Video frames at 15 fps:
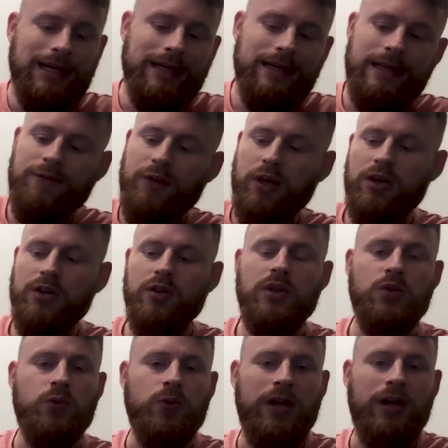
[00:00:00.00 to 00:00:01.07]
If you're going to do
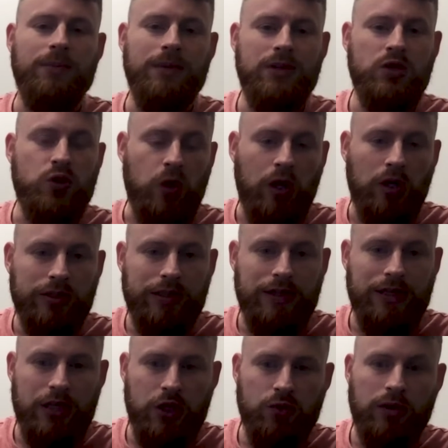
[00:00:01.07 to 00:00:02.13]
this, we recommend strongly
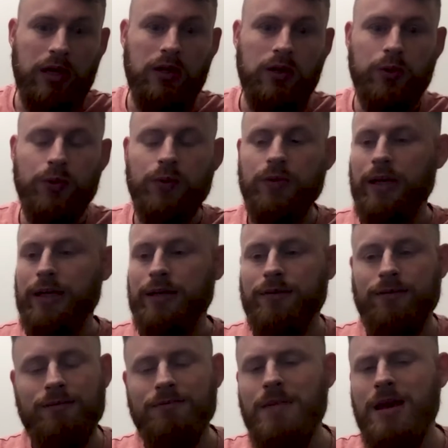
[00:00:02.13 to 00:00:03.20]
that you include,
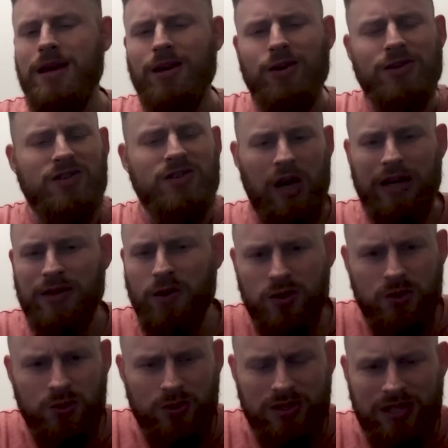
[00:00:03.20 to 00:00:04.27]
make a good sign. Go
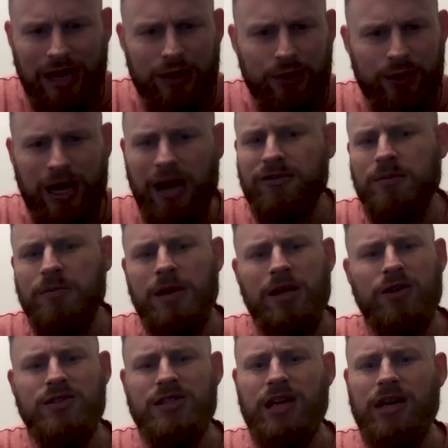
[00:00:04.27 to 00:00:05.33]
to a designer, have them make a
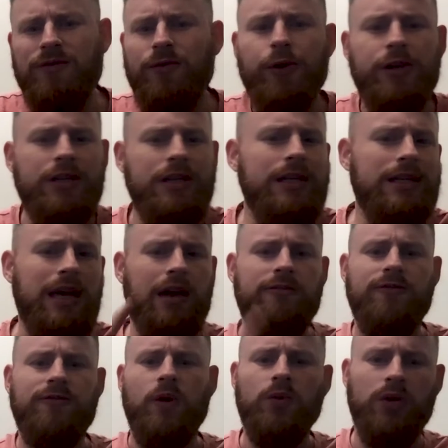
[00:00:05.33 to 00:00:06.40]
good sign for you. You need to have a
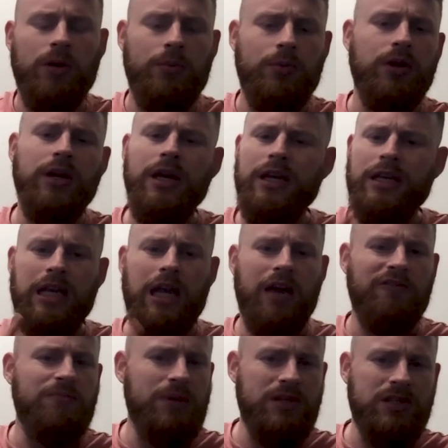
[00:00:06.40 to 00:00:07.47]
phone number, you need to have
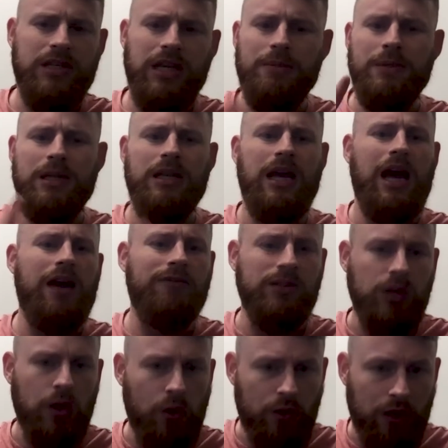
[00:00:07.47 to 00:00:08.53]
a business name, you need to have a
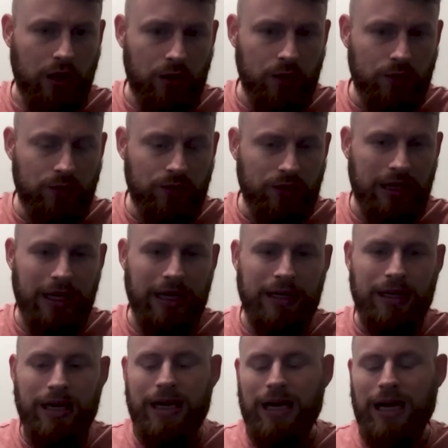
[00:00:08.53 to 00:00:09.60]
logo. Okay,
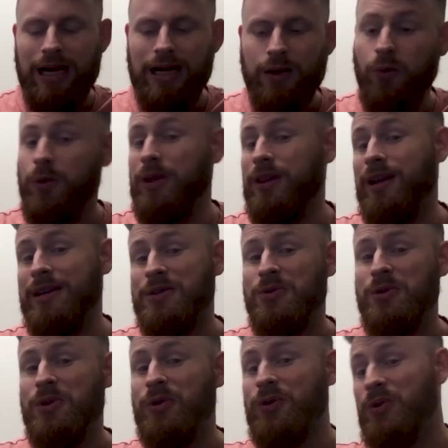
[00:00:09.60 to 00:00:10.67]
we like to
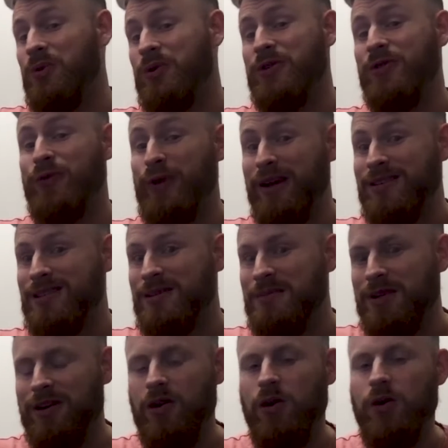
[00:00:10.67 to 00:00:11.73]
include the words free
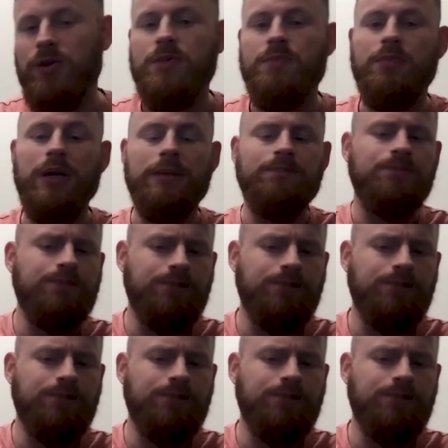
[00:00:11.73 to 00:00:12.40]
estimate on ours, but